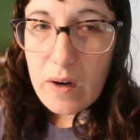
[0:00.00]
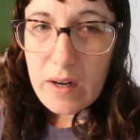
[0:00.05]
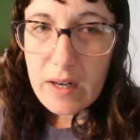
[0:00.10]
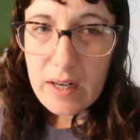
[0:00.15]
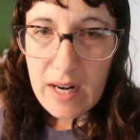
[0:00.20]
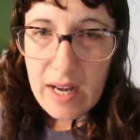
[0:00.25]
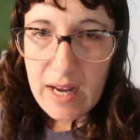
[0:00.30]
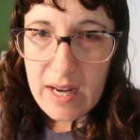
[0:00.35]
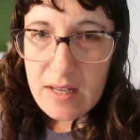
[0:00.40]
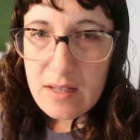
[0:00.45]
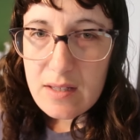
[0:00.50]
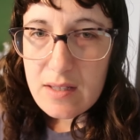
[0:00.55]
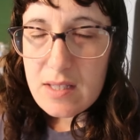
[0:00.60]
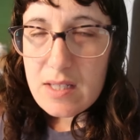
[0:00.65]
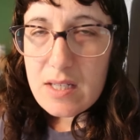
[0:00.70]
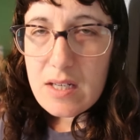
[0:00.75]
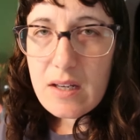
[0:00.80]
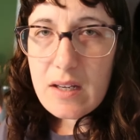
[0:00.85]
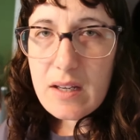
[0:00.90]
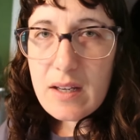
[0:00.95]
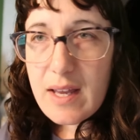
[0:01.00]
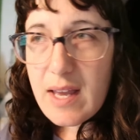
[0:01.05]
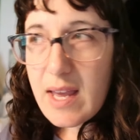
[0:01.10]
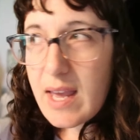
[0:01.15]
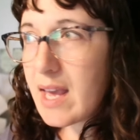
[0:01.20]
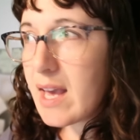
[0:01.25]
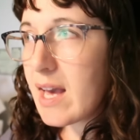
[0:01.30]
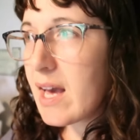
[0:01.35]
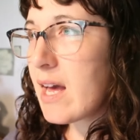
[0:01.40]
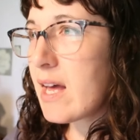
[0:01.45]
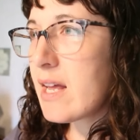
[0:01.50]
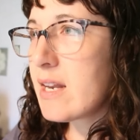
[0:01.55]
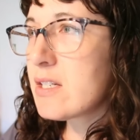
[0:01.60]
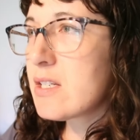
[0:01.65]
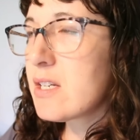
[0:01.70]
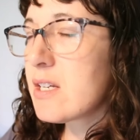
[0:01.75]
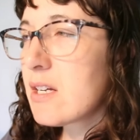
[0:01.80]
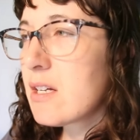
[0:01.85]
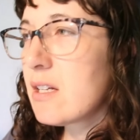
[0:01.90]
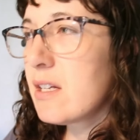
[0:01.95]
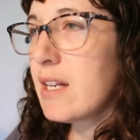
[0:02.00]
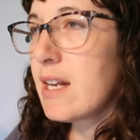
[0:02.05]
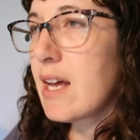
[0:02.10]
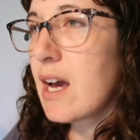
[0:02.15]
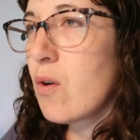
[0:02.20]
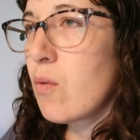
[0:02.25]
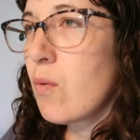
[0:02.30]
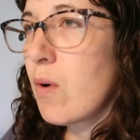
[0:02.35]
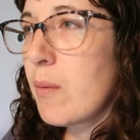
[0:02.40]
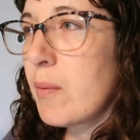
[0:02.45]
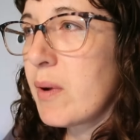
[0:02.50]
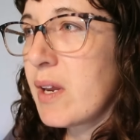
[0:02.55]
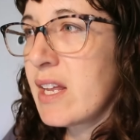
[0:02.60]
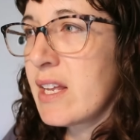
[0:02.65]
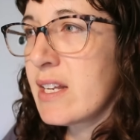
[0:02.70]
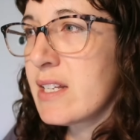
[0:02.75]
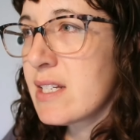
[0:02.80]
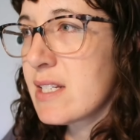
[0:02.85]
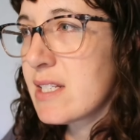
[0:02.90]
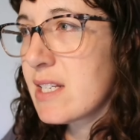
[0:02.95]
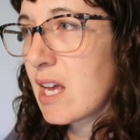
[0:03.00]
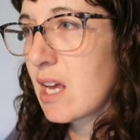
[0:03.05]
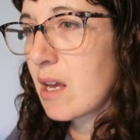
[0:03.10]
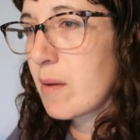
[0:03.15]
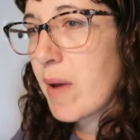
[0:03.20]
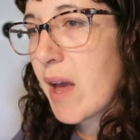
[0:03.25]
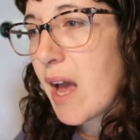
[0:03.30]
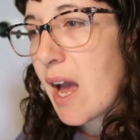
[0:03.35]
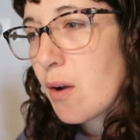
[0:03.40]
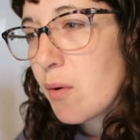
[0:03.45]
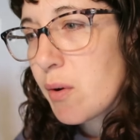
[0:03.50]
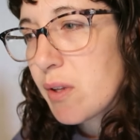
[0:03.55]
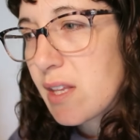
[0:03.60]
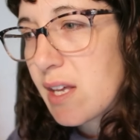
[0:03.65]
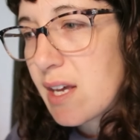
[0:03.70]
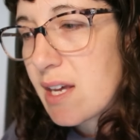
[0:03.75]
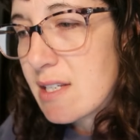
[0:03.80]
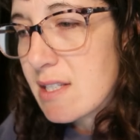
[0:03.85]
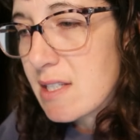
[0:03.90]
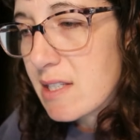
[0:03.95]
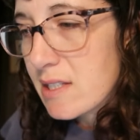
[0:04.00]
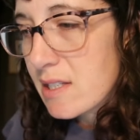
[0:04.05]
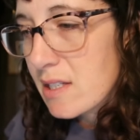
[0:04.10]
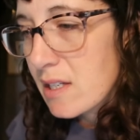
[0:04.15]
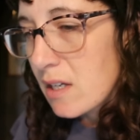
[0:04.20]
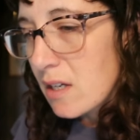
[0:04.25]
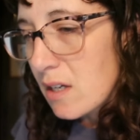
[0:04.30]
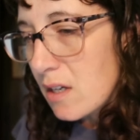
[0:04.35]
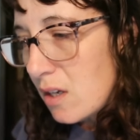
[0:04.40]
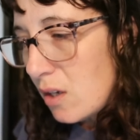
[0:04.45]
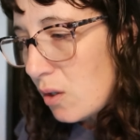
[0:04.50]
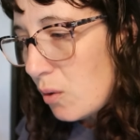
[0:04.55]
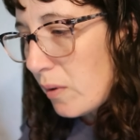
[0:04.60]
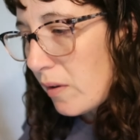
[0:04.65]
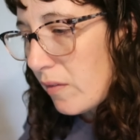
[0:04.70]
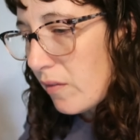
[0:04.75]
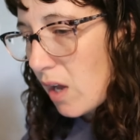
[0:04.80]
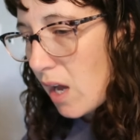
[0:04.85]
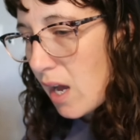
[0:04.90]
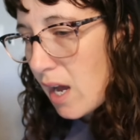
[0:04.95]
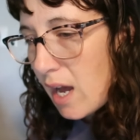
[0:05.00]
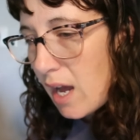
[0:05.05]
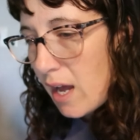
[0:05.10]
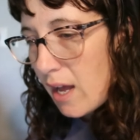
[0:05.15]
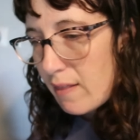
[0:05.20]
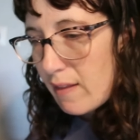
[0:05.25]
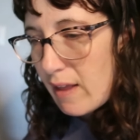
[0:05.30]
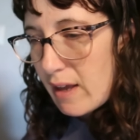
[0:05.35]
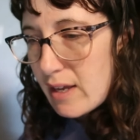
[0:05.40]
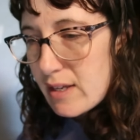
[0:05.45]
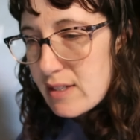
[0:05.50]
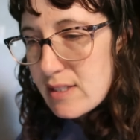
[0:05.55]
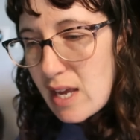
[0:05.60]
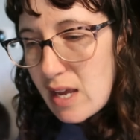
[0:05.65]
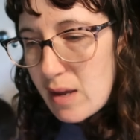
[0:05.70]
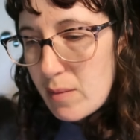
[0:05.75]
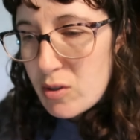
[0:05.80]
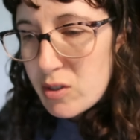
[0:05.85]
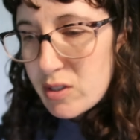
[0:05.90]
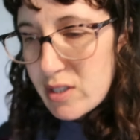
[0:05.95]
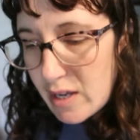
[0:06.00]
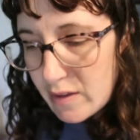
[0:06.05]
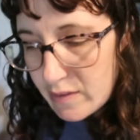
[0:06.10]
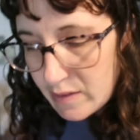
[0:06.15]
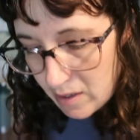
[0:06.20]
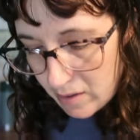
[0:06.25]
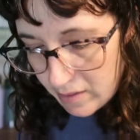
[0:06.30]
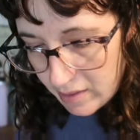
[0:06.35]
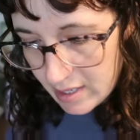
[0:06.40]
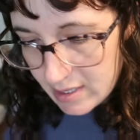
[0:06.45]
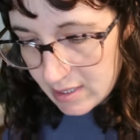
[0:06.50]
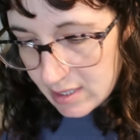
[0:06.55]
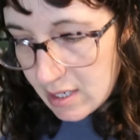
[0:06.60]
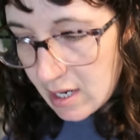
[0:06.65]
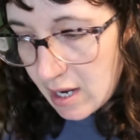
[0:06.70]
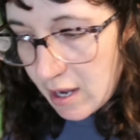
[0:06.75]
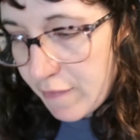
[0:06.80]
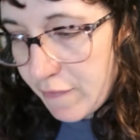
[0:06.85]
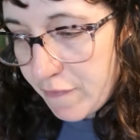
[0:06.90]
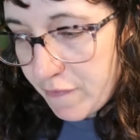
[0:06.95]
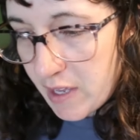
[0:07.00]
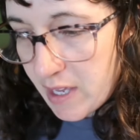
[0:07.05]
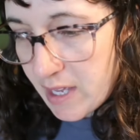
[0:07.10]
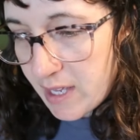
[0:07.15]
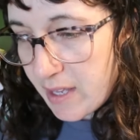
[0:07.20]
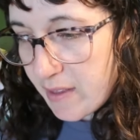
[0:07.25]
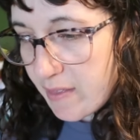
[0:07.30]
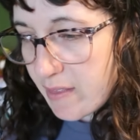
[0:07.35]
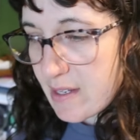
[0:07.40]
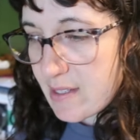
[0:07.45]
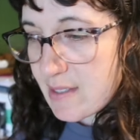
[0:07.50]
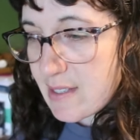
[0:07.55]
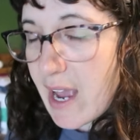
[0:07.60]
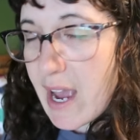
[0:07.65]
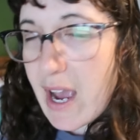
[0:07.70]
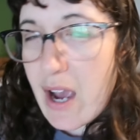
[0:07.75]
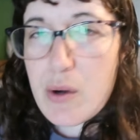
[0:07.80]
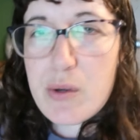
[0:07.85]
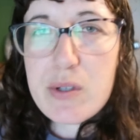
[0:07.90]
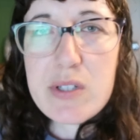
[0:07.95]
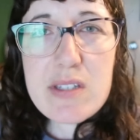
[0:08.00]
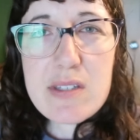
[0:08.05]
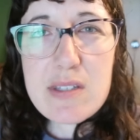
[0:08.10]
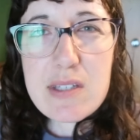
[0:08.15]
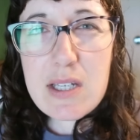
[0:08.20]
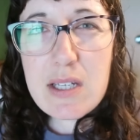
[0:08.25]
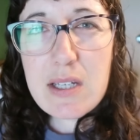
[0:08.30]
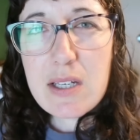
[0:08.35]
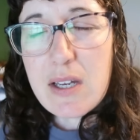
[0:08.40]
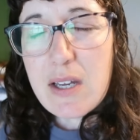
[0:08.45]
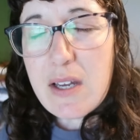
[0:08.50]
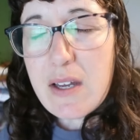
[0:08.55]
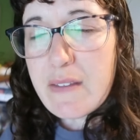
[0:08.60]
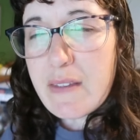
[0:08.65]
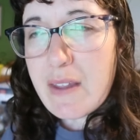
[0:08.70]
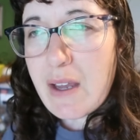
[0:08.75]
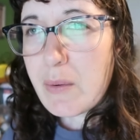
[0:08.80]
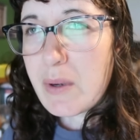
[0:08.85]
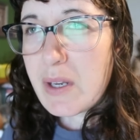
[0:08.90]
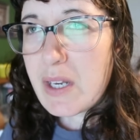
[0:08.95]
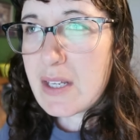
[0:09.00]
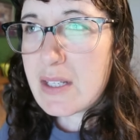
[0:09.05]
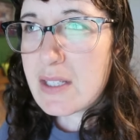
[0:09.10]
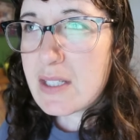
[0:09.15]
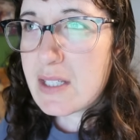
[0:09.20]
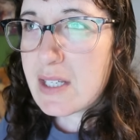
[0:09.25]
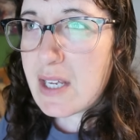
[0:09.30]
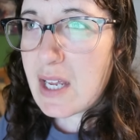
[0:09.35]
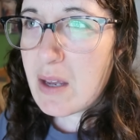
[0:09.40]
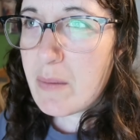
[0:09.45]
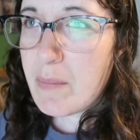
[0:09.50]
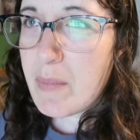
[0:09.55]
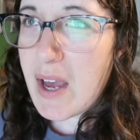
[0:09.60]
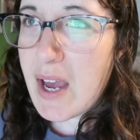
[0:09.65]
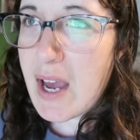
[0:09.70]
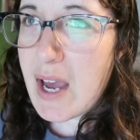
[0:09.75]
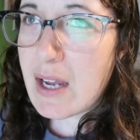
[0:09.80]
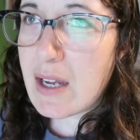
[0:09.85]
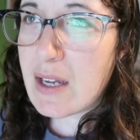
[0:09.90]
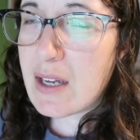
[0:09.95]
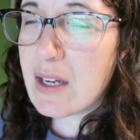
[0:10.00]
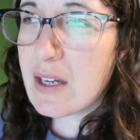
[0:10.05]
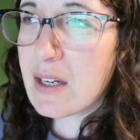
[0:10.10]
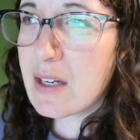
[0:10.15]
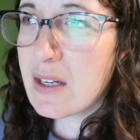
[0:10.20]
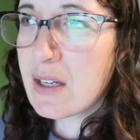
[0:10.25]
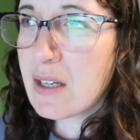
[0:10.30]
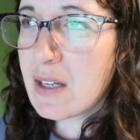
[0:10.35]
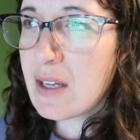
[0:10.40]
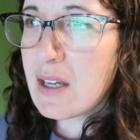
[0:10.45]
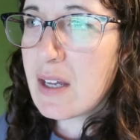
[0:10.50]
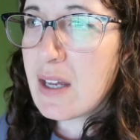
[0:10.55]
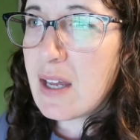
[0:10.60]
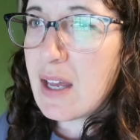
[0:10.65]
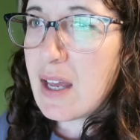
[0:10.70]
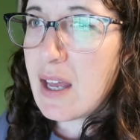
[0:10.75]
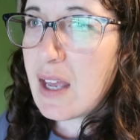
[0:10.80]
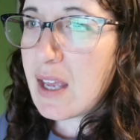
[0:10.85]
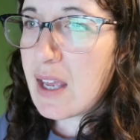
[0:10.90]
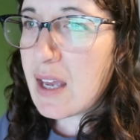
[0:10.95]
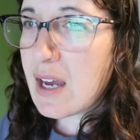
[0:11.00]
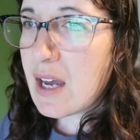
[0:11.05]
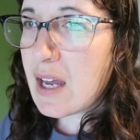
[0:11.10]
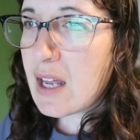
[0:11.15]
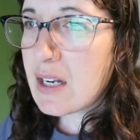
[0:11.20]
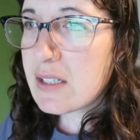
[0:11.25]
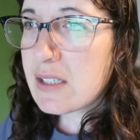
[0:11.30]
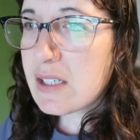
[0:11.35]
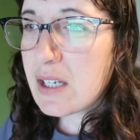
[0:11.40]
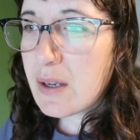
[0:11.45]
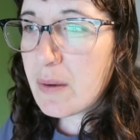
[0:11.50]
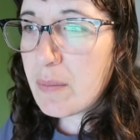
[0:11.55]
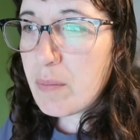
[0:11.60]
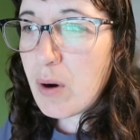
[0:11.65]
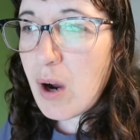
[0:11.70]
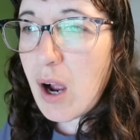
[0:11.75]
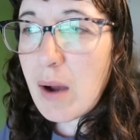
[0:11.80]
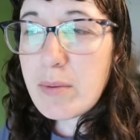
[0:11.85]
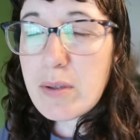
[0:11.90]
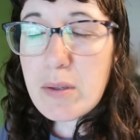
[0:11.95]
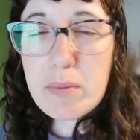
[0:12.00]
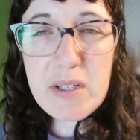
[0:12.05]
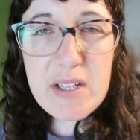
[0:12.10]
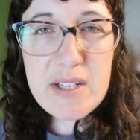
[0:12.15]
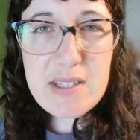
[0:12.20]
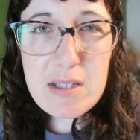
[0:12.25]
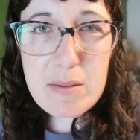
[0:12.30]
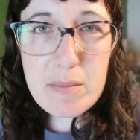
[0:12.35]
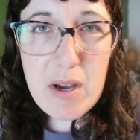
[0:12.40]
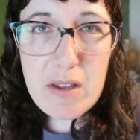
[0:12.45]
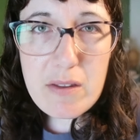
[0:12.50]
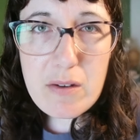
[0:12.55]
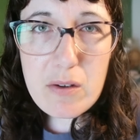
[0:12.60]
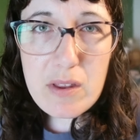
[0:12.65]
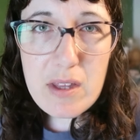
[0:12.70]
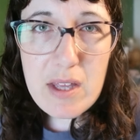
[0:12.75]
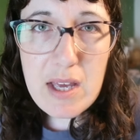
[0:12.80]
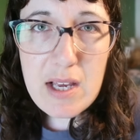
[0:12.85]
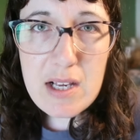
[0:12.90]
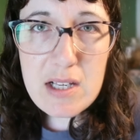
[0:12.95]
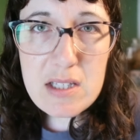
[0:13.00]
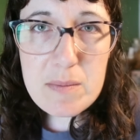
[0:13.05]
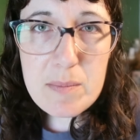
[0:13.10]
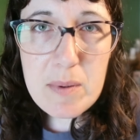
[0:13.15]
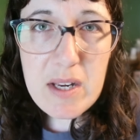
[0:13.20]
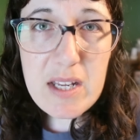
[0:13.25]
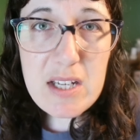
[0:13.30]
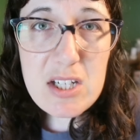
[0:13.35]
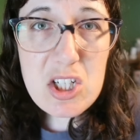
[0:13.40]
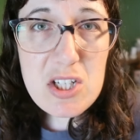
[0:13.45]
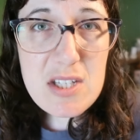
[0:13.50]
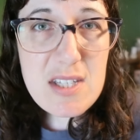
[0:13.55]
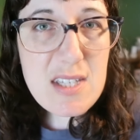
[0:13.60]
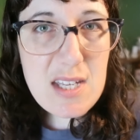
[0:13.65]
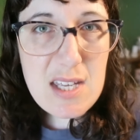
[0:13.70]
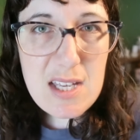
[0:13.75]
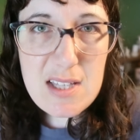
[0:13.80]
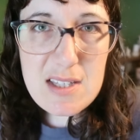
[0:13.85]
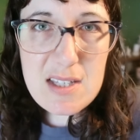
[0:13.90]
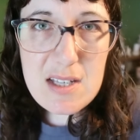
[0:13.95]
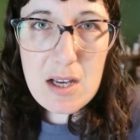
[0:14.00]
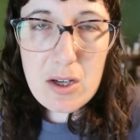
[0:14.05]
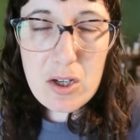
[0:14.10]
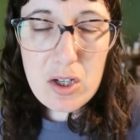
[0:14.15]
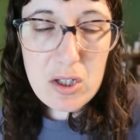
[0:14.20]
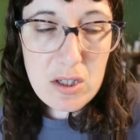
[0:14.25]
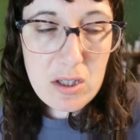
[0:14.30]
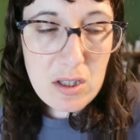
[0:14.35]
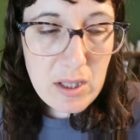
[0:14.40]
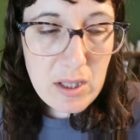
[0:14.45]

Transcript: organized and clean out what we need to take back with us. We've got like a table down there that did not fit in this house that we need to take back and probably some other things, but it just needs a good